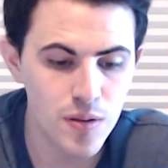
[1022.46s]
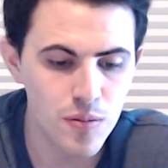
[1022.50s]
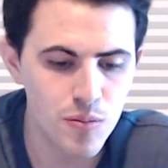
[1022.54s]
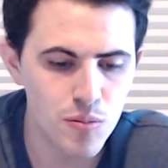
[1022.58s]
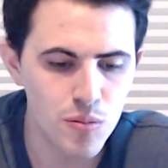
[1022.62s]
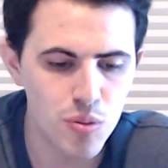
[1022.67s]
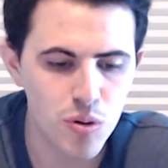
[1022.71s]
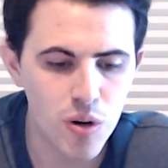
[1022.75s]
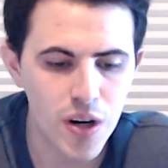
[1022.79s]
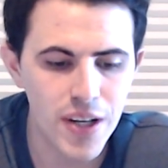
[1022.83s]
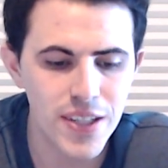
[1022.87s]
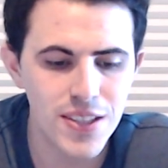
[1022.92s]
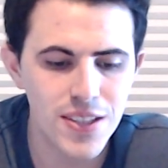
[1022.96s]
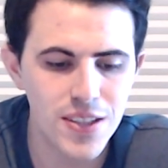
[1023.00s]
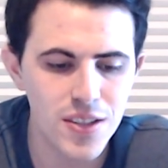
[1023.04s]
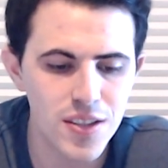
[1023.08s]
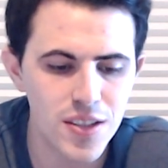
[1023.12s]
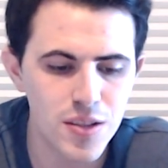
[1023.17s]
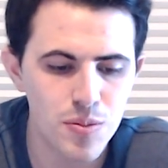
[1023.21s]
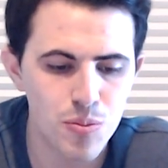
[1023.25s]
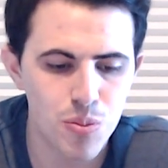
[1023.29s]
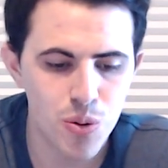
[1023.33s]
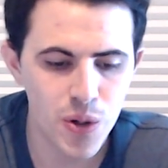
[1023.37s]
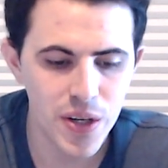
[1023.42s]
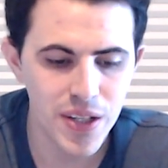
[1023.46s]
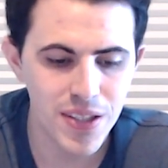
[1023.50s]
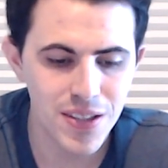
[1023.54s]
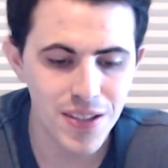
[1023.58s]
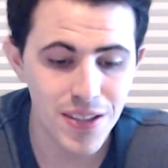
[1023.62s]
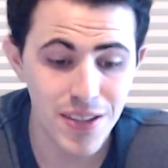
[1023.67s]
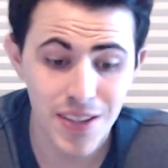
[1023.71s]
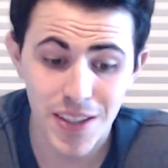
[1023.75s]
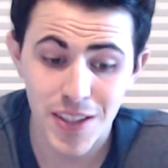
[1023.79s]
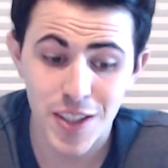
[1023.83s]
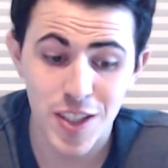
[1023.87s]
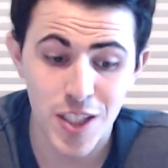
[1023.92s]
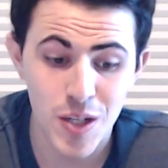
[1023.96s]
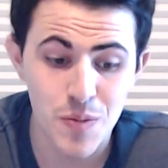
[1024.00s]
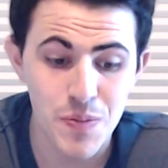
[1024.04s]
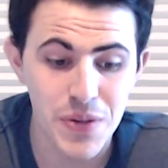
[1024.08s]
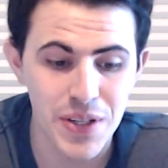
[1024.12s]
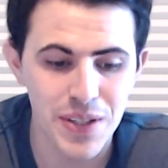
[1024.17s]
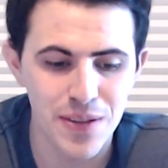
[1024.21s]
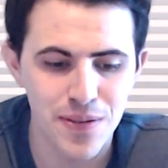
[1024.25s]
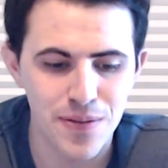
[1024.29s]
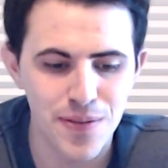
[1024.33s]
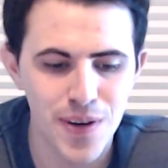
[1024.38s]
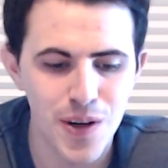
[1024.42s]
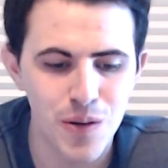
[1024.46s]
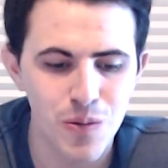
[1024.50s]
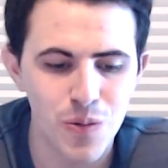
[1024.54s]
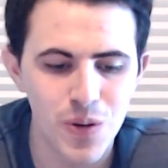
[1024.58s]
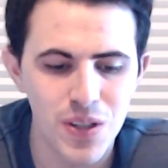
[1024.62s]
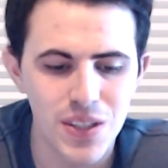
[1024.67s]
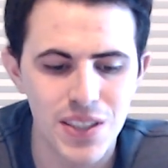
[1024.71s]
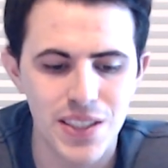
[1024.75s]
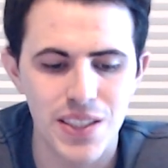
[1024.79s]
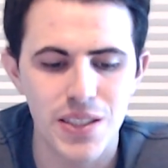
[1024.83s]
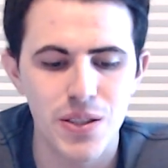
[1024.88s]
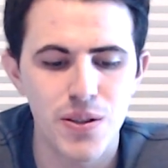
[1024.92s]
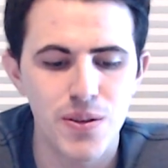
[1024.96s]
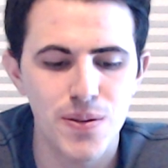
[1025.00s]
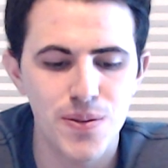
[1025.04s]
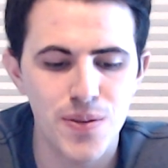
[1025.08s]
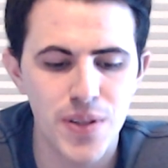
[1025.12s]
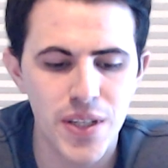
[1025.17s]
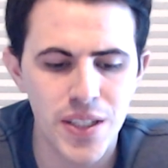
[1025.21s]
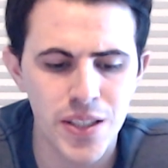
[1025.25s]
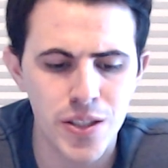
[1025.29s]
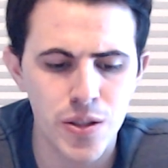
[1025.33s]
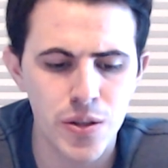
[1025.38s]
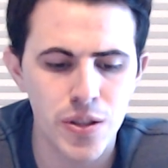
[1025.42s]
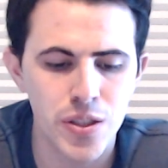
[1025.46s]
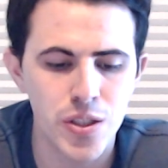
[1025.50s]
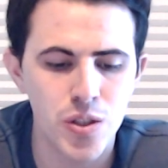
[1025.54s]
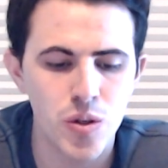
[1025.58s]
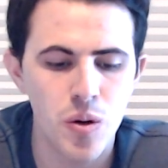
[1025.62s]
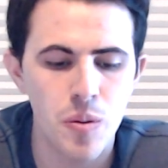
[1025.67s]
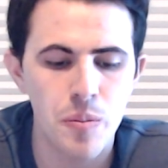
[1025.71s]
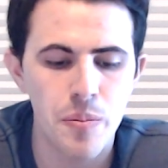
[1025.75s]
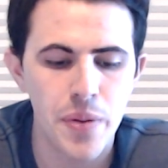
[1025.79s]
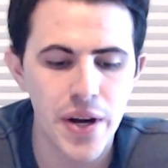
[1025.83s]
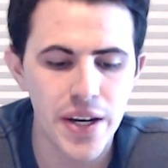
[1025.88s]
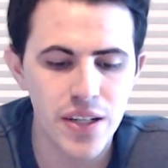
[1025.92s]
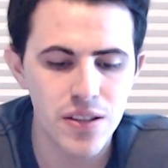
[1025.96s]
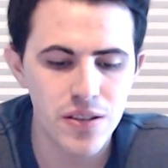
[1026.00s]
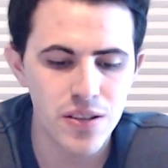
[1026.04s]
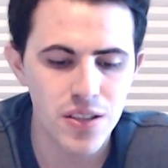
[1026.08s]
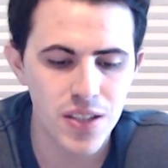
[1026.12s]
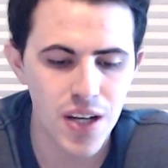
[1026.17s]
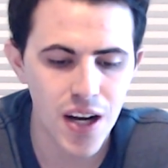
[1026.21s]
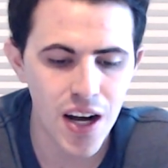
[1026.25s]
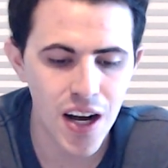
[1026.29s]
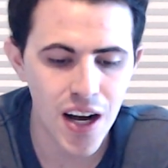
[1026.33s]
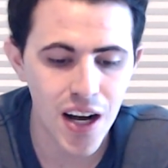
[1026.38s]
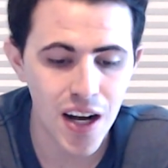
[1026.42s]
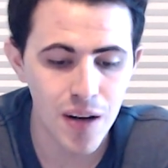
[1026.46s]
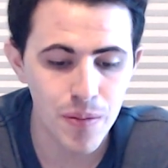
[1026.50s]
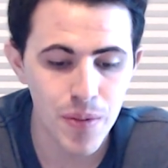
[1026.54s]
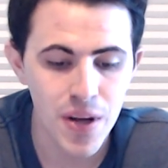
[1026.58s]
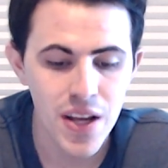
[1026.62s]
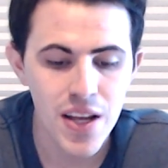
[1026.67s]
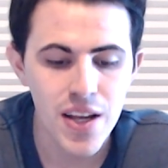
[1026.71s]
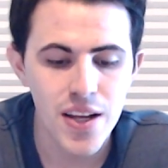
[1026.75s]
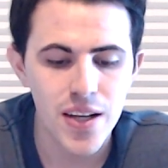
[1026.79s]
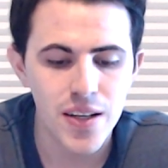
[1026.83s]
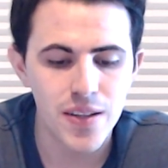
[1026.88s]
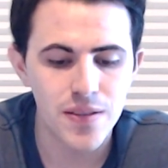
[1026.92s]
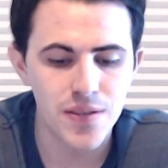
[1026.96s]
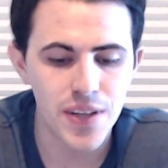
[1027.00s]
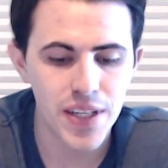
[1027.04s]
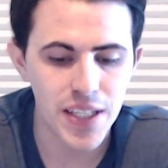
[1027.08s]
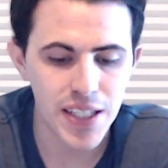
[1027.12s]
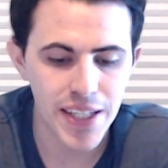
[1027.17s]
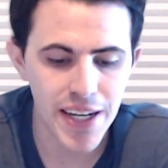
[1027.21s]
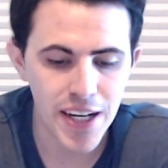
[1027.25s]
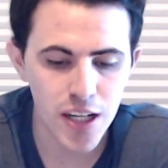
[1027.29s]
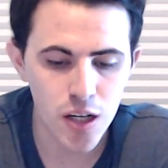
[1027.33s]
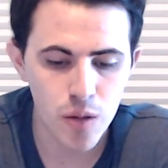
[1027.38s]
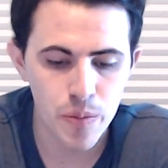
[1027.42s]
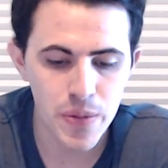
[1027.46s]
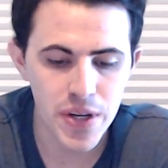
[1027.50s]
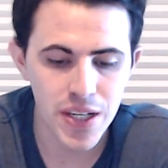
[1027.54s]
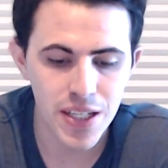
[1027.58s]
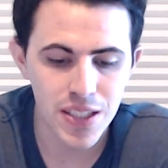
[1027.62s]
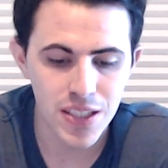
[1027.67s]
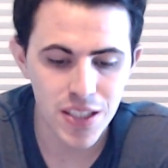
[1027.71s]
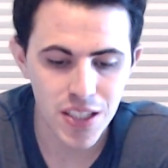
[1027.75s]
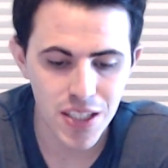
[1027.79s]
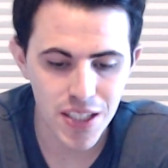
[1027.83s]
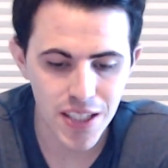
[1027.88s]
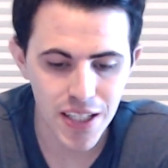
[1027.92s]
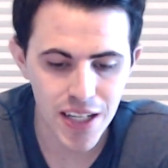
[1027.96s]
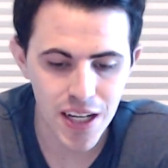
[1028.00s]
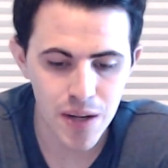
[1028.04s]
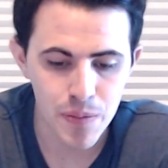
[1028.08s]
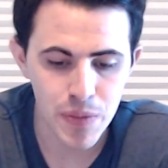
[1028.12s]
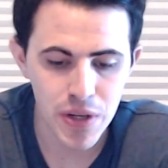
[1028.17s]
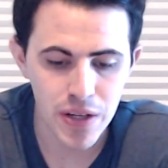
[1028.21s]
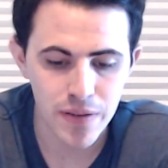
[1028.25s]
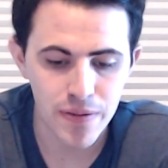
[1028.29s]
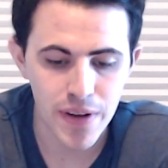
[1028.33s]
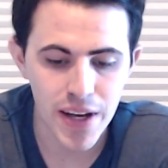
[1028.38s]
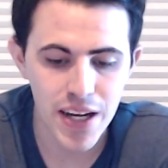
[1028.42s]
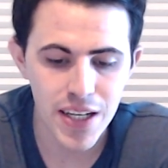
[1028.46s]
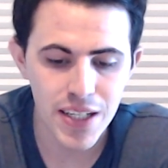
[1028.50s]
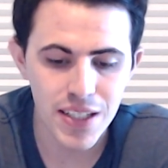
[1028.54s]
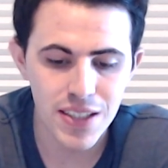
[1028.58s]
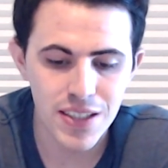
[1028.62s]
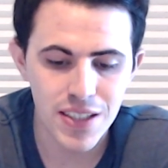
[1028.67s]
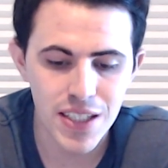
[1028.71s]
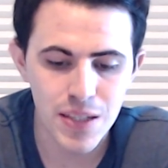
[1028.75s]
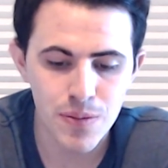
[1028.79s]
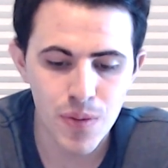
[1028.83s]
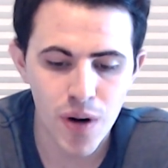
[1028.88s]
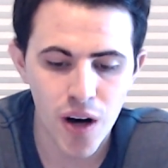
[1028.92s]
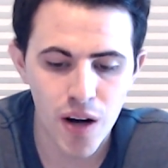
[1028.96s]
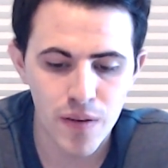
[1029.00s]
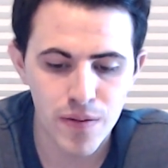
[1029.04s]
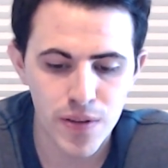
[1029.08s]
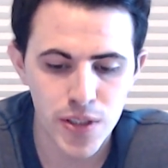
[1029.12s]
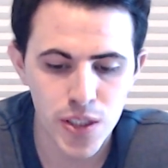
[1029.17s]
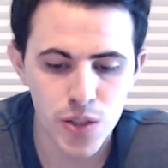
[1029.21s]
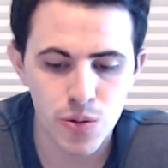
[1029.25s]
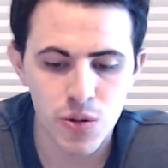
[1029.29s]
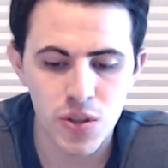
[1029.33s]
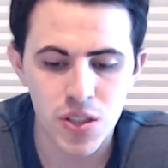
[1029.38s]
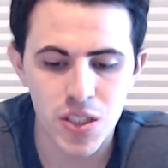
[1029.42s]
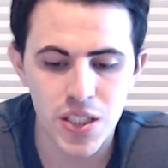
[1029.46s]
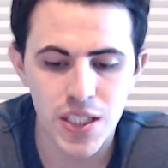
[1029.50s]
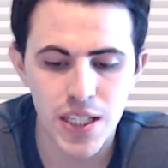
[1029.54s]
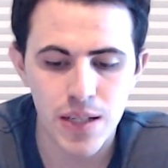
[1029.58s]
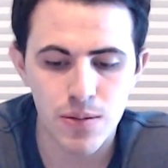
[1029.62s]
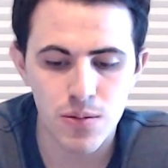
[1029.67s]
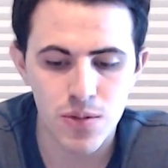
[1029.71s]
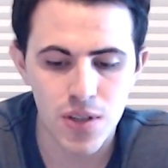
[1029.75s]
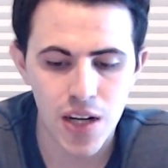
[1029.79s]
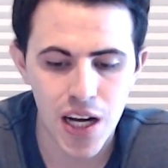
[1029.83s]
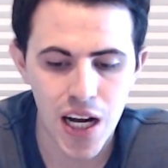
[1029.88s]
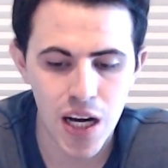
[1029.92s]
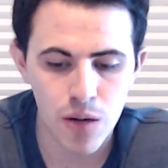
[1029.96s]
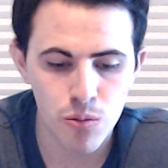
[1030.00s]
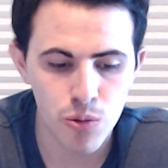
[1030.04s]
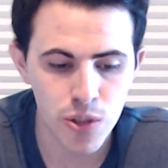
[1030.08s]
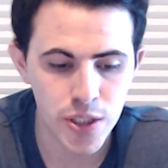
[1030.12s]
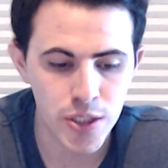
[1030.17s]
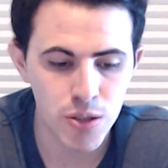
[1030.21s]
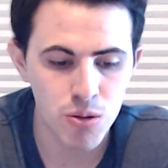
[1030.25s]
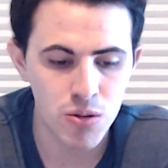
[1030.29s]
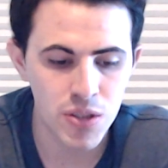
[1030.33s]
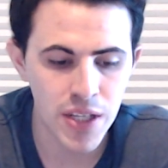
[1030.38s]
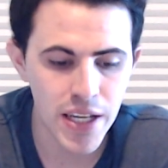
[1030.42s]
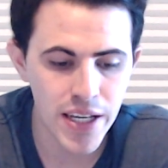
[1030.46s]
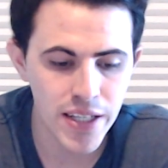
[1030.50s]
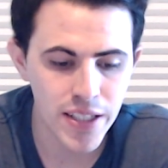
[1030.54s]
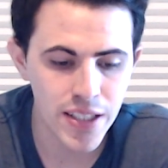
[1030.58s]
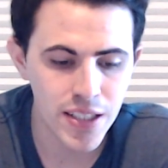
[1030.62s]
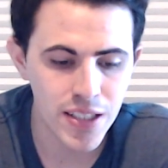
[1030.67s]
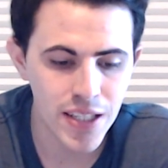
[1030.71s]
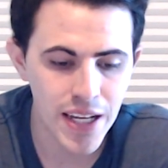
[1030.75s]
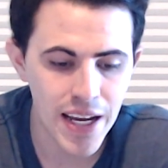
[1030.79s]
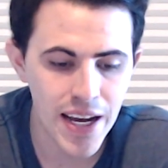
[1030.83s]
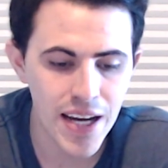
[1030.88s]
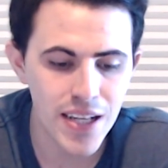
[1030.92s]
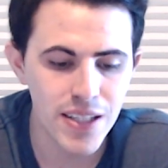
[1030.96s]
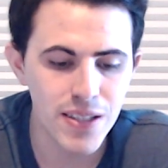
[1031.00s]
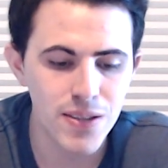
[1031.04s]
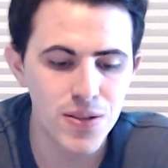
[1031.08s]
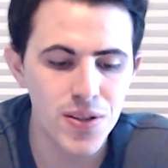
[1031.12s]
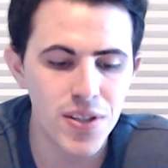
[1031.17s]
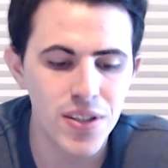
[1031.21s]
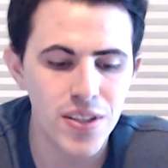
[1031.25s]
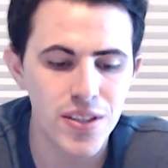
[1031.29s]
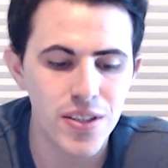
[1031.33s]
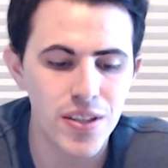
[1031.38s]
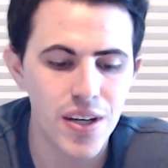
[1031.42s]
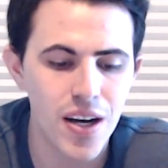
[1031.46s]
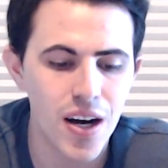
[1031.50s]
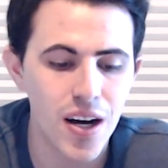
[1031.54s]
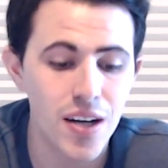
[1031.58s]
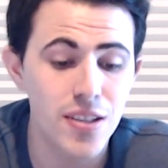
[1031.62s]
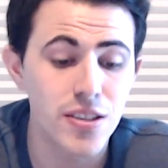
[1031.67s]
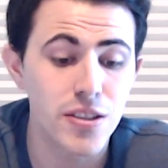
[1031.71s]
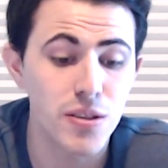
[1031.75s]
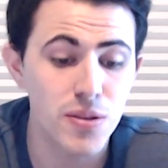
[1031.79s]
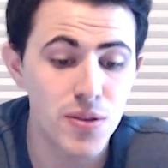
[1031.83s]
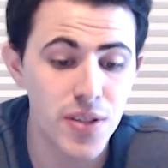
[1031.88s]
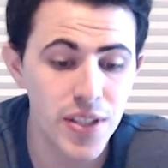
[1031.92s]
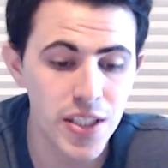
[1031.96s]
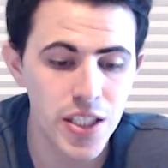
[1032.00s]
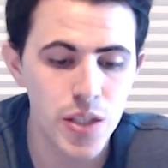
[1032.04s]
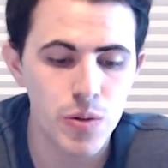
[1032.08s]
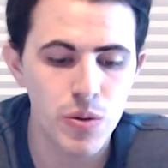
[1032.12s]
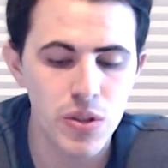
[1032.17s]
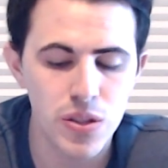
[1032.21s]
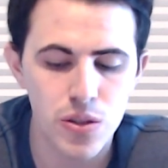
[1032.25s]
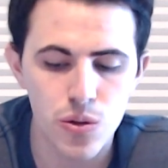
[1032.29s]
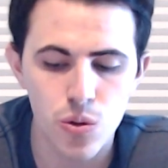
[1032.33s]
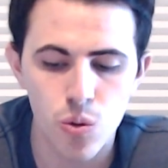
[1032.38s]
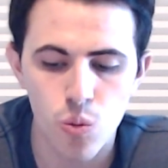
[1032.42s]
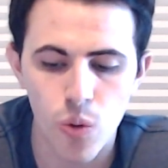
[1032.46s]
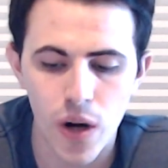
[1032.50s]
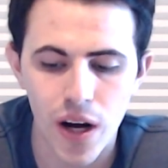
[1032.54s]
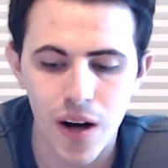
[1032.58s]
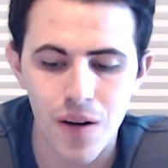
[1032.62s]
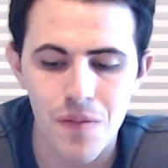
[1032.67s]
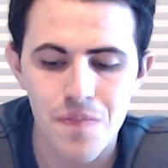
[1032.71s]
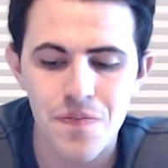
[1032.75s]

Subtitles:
Priceless Prince, and this should be a fun one. Do you think you could do a better job than Gettleman at GM? And if any team offered you a GM job, would you take it? How do you think you would do well?